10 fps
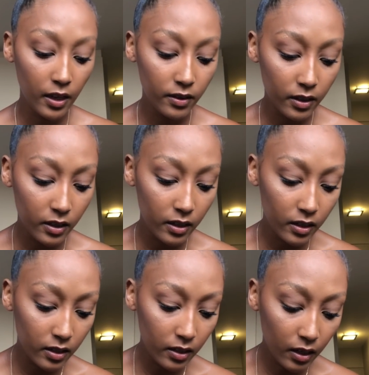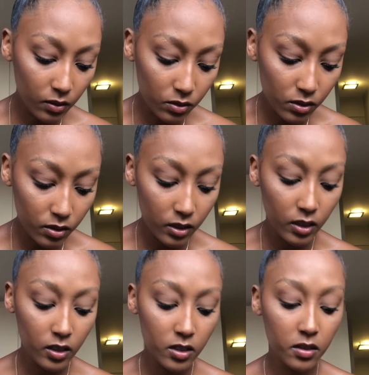and then I also
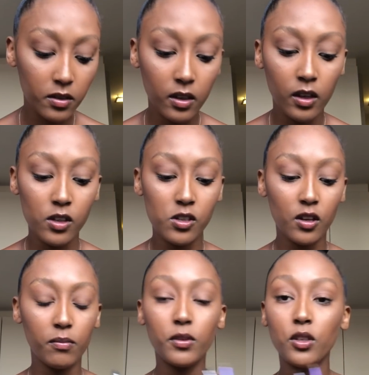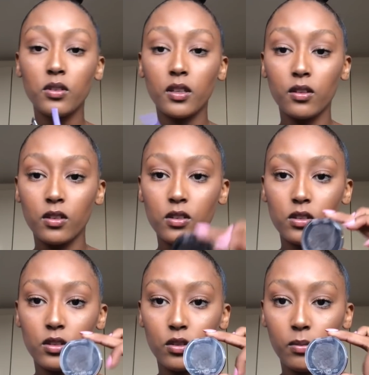need, so I've been using
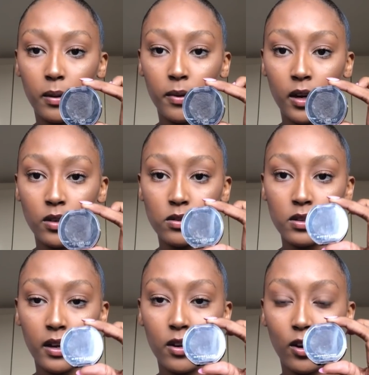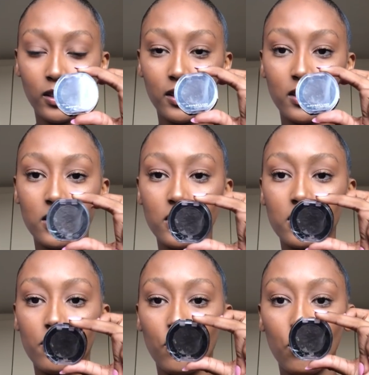this to do my brows. I got
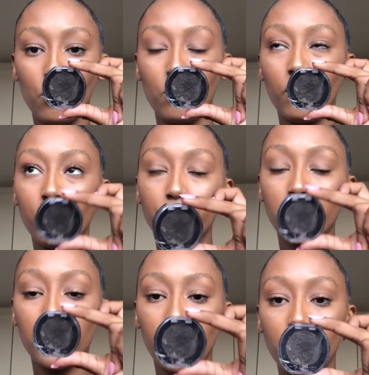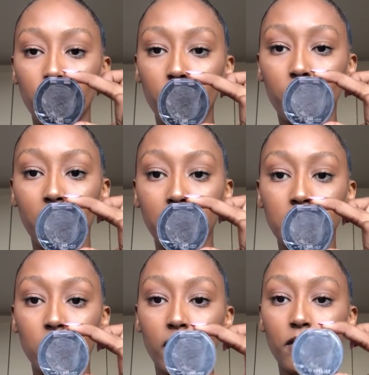this for 15 rand or
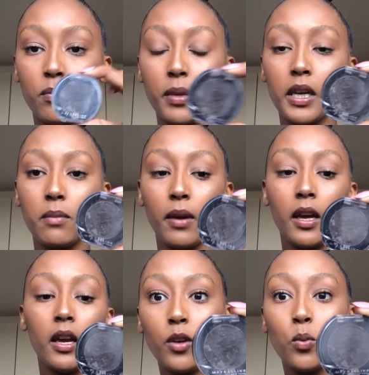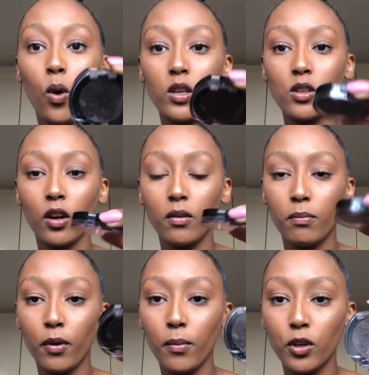19 rand from Pick n Pay. It was on
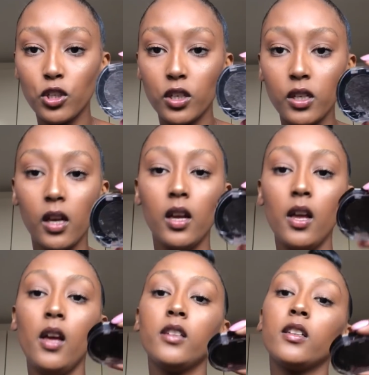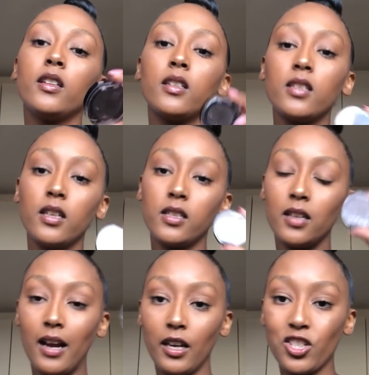promotion. So this is an
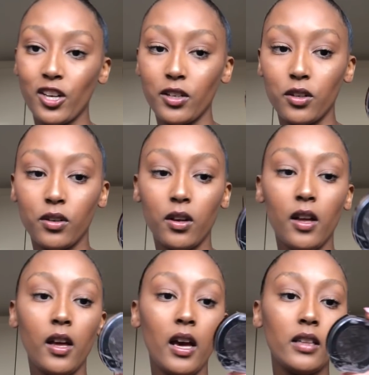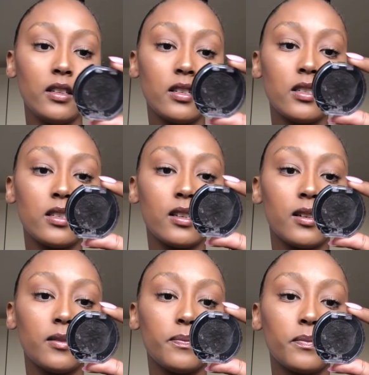eyeshadow, and this is
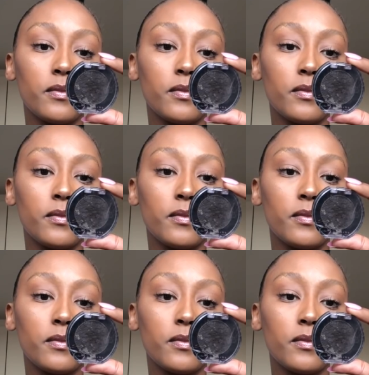the